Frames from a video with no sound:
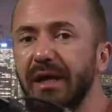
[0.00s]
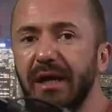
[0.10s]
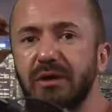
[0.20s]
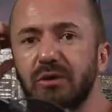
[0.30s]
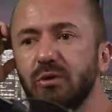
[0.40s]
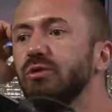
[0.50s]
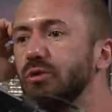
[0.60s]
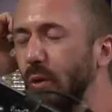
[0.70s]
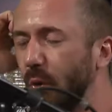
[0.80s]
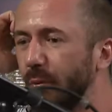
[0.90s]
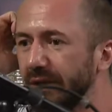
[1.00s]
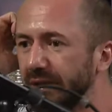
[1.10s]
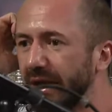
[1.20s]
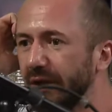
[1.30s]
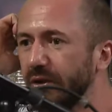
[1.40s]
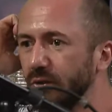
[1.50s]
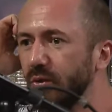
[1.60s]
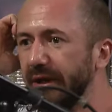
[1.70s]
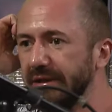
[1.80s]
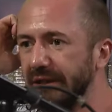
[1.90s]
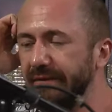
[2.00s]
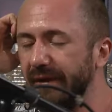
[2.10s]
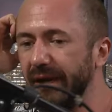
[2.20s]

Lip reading: And you told me that you identify